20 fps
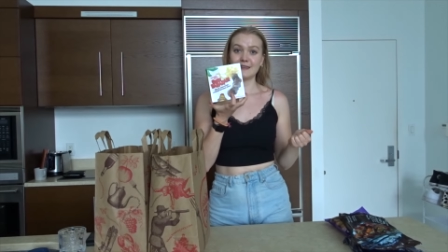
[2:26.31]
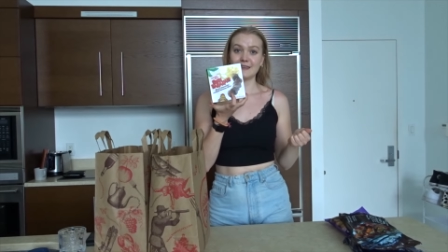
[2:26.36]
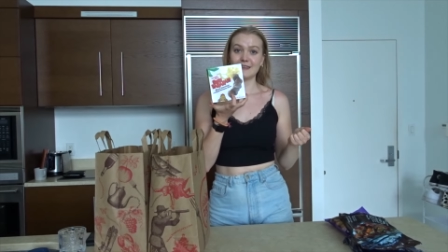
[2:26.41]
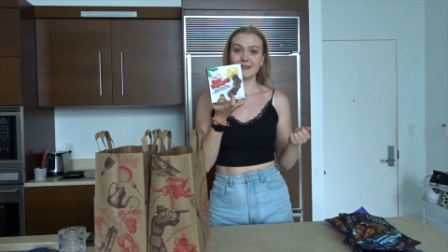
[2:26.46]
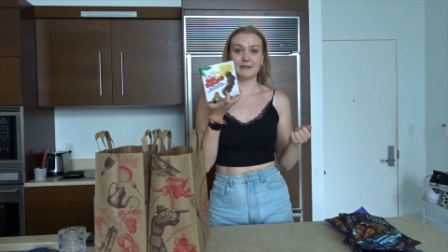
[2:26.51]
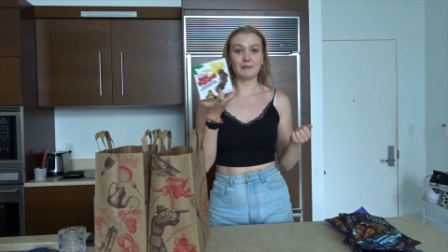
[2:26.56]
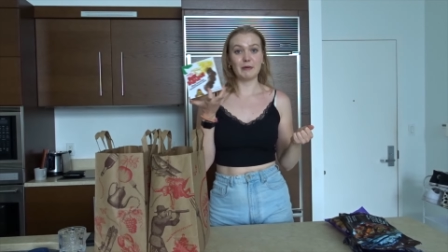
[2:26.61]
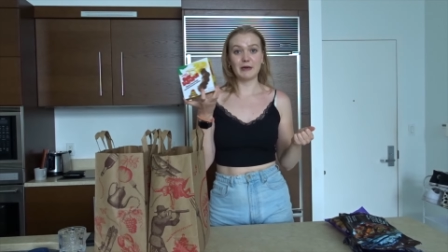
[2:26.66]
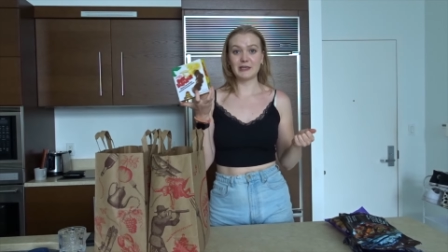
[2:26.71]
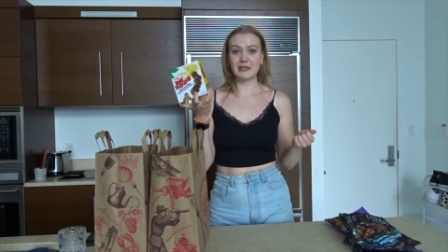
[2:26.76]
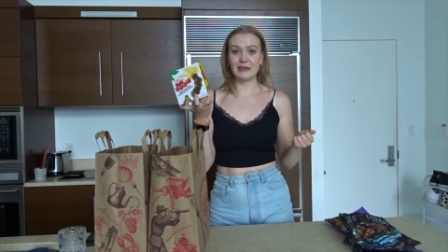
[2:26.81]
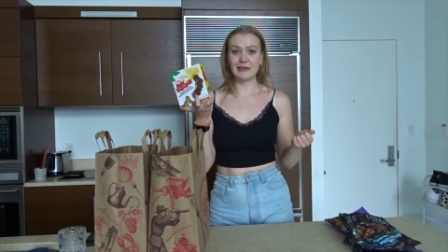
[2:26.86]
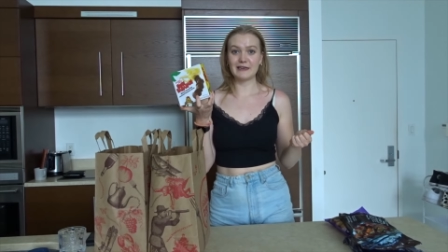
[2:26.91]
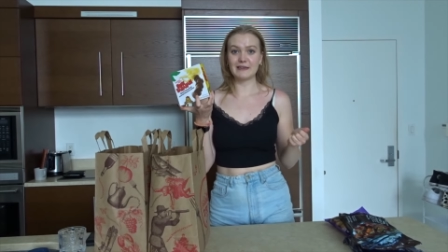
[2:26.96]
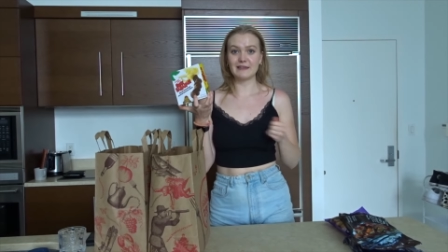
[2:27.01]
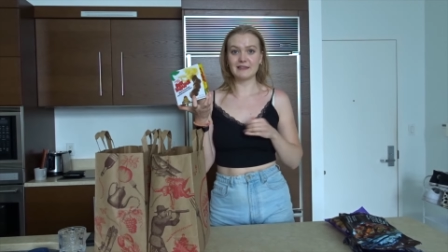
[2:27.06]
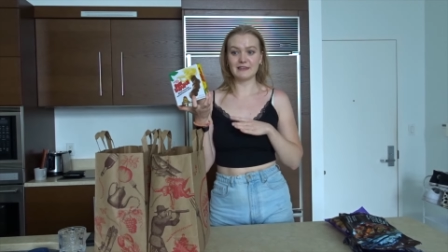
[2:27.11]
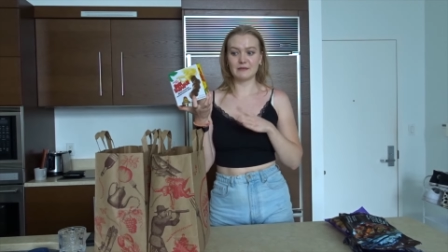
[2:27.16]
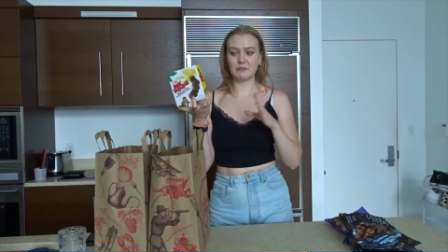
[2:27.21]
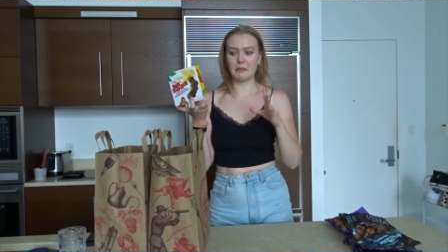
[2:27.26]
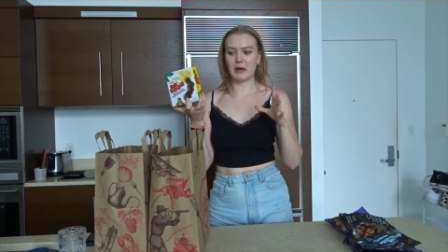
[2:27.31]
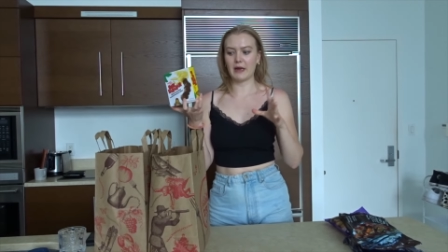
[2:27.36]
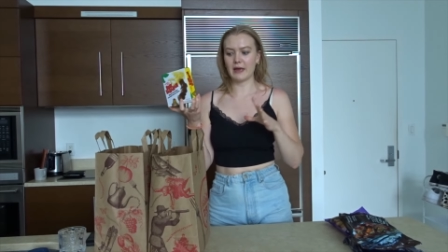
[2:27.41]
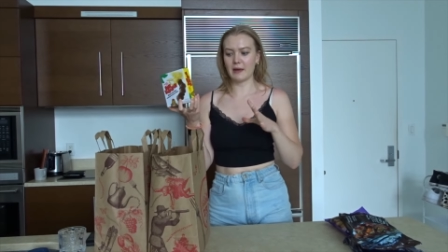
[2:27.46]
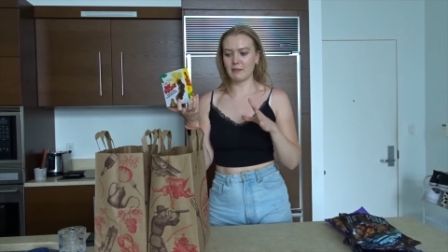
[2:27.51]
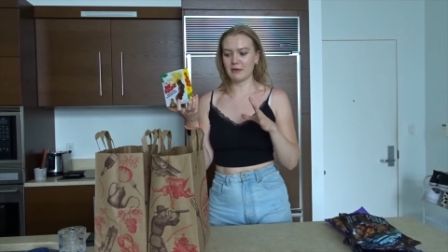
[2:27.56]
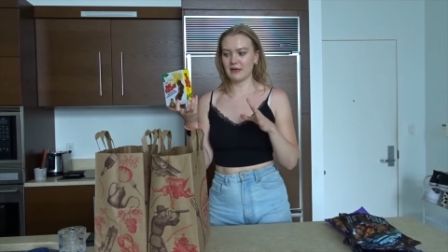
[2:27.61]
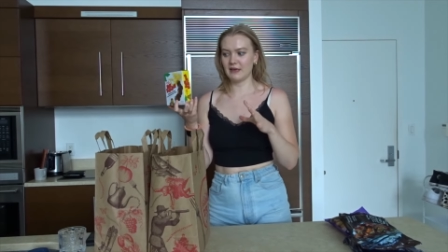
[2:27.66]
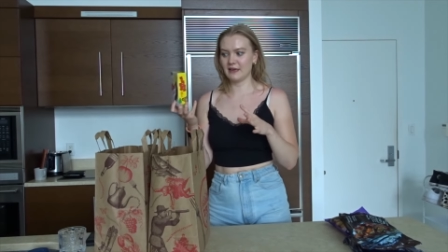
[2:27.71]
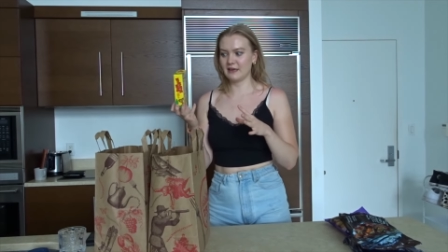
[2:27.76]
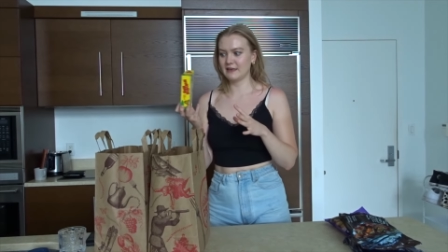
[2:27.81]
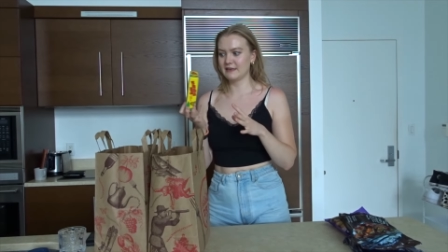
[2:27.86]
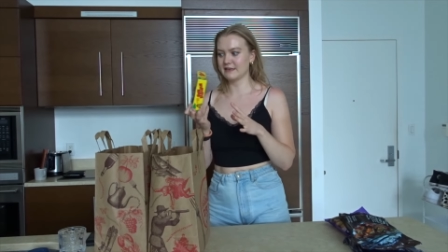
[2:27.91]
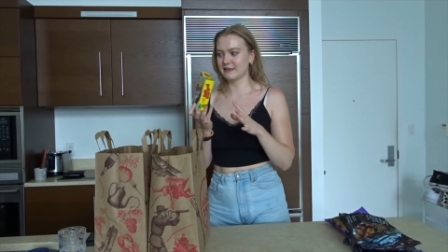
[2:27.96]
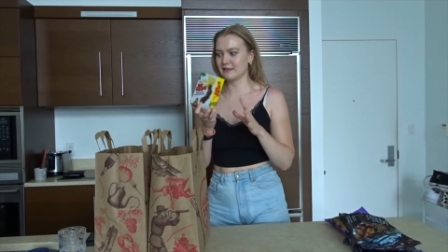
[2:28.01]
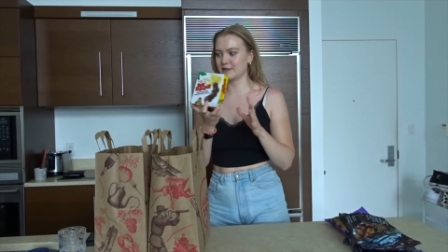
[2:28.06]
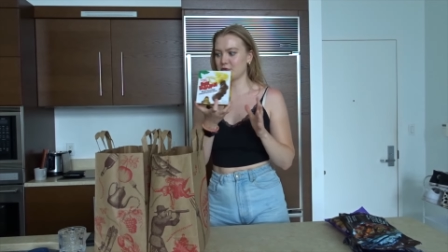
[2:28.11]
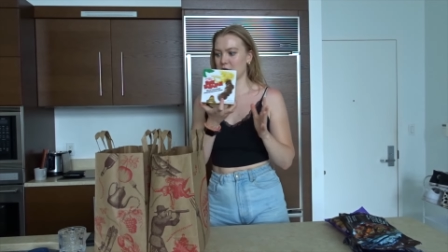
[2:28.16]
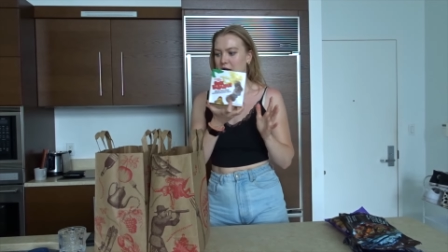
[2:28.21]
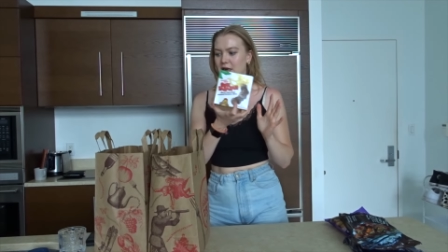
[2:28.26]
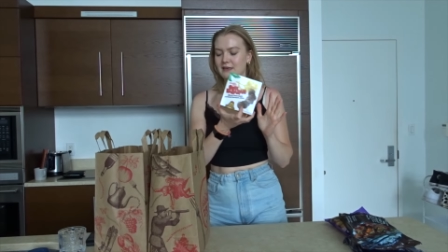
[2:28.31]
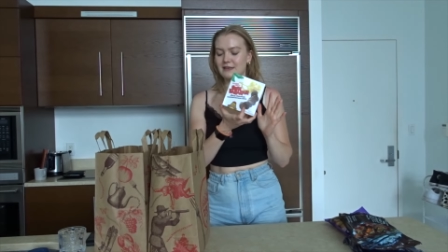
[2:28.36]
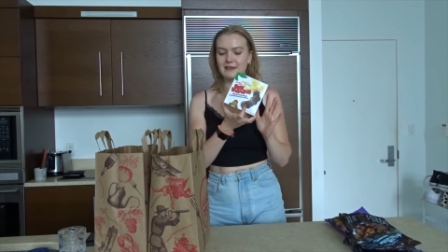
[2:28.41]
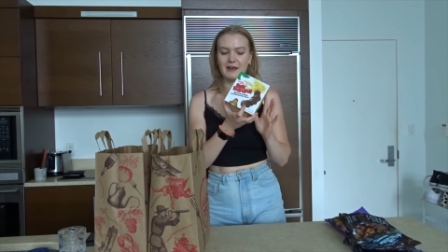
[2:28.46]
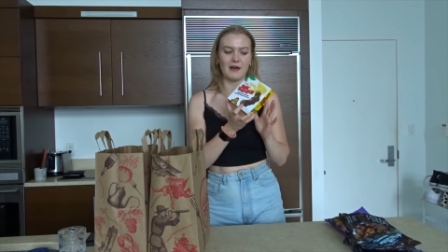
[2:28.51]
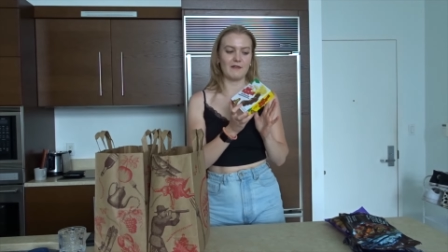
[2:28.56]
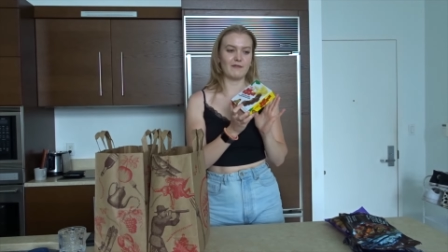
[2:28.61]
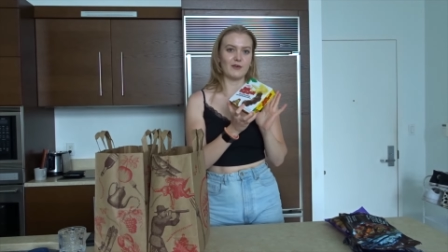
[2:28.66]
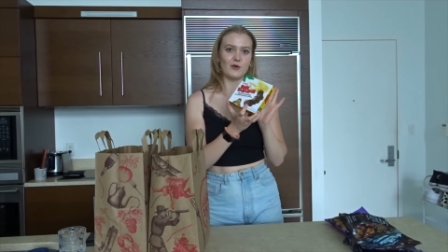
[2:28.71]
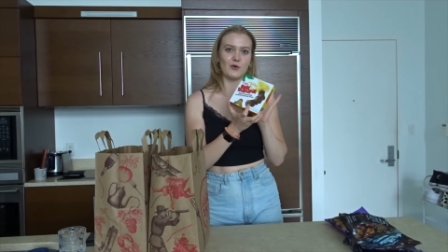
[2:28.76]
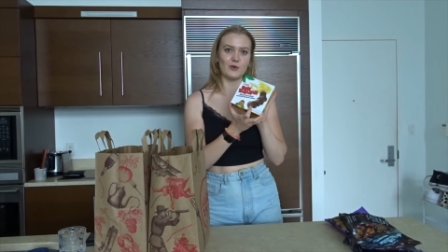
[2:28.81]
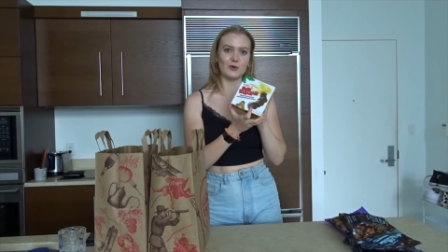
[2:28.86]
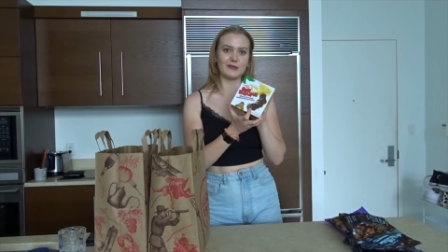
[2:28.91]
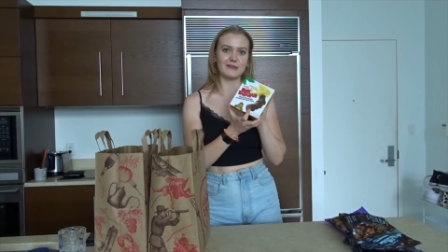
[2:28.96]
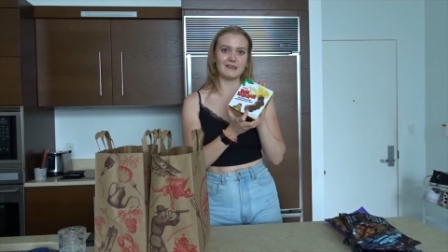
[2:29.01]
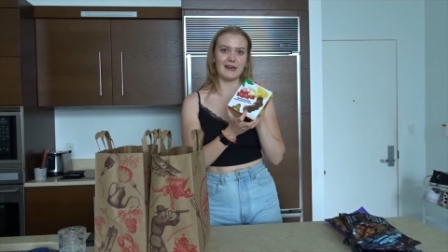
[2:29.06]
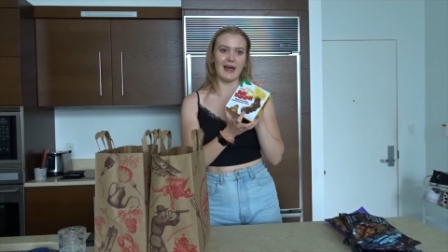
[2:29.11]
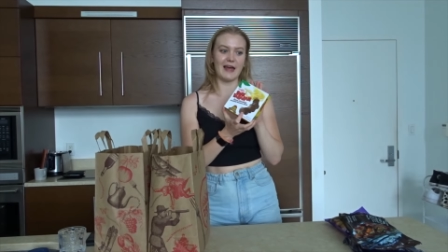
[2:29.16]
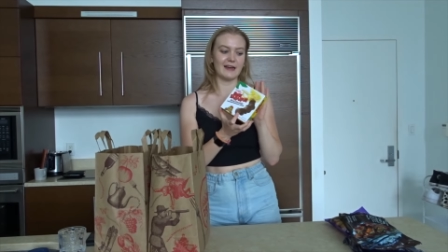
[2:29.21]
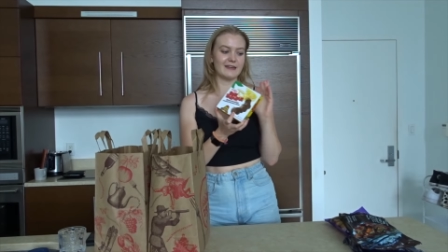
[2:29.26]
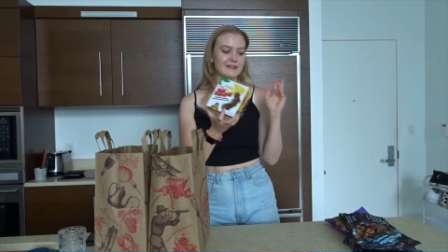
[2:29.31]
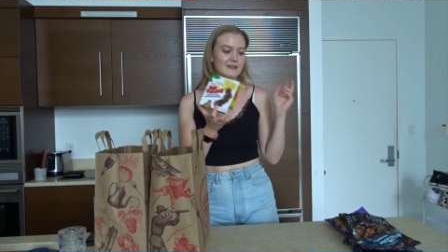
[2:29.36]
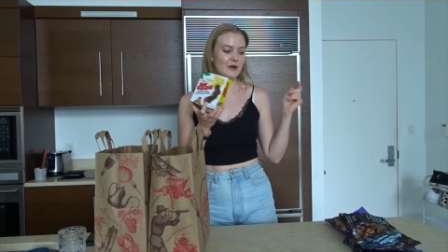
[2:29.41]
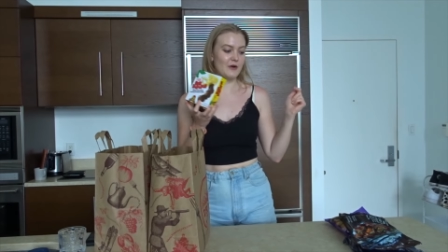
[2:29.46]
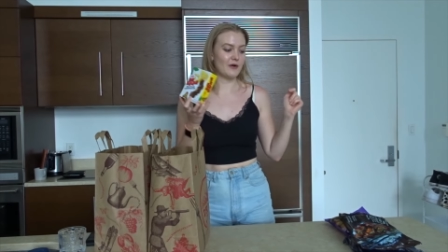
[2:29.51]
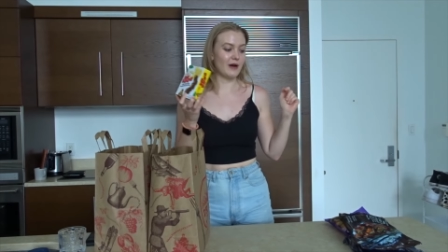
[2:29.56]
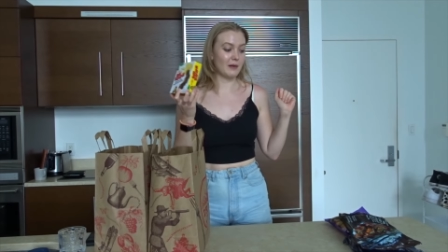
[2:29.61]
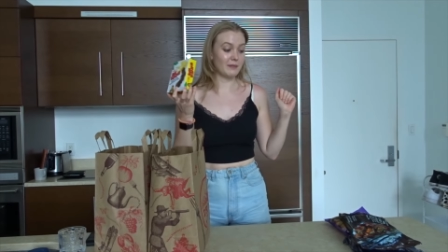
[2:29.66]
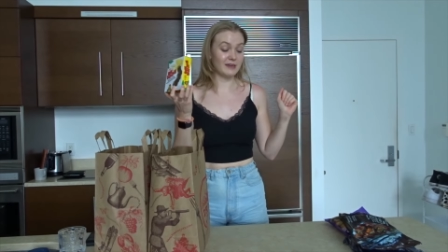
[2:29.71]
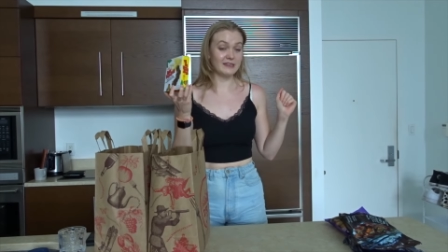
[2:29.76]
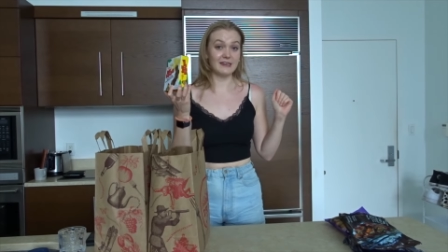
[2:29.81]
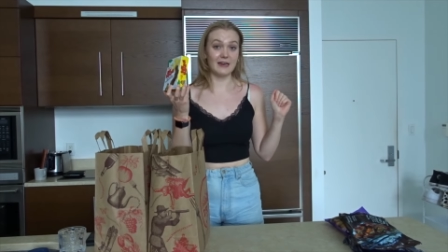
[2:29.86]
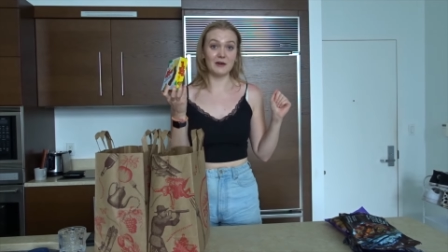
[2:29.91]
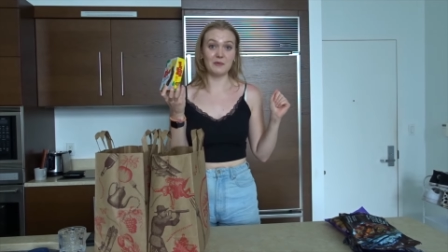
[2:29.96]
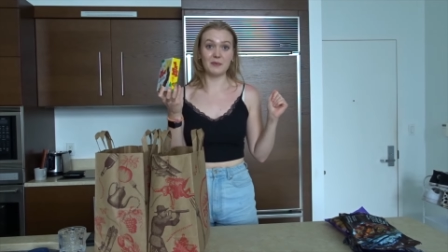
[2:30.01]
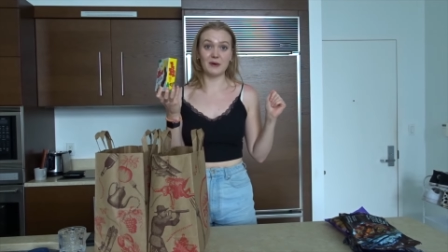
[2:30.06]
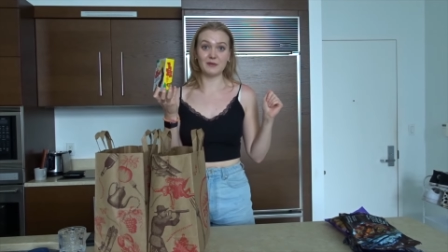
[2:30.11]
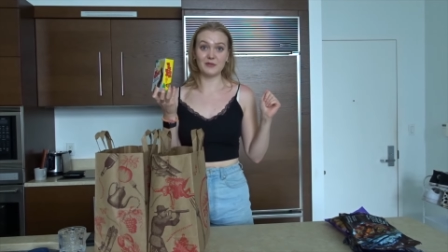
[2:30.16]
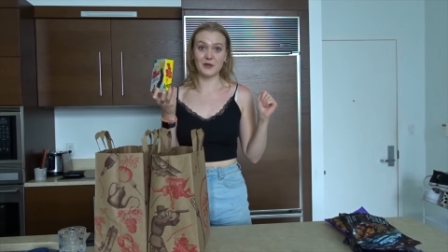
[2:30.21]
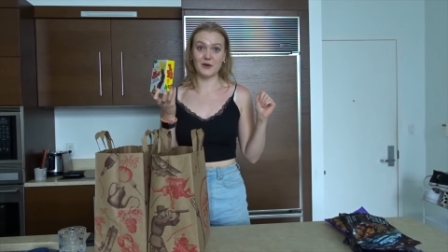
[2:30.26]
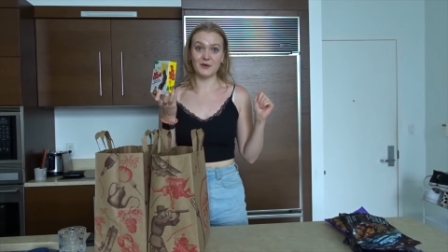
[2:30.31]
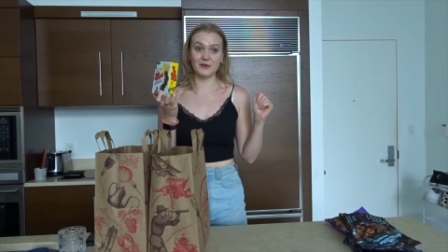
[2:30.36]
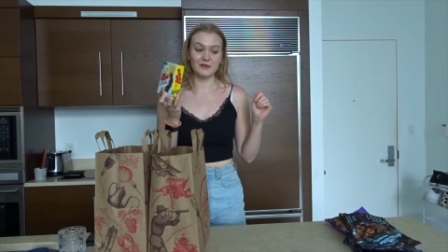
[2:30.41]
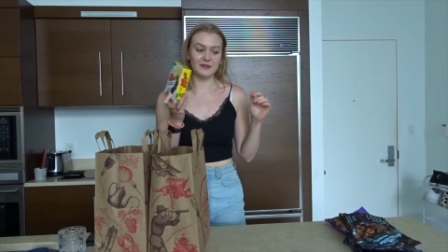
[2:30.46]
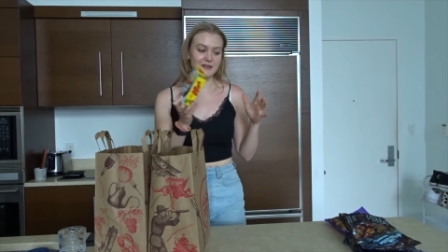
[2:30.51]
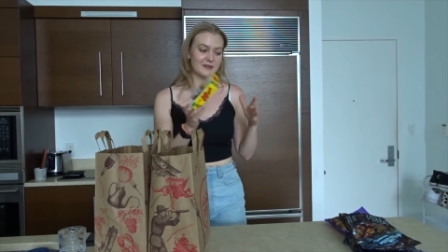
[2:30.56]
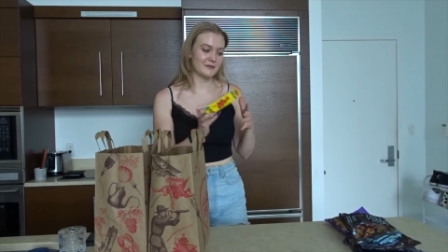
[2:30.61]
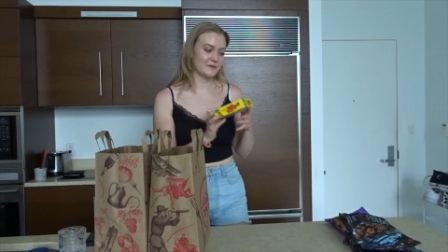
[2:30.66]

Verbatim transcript: Especially in this Miami heat, it's great to have a cold snack. So I'm excited about those.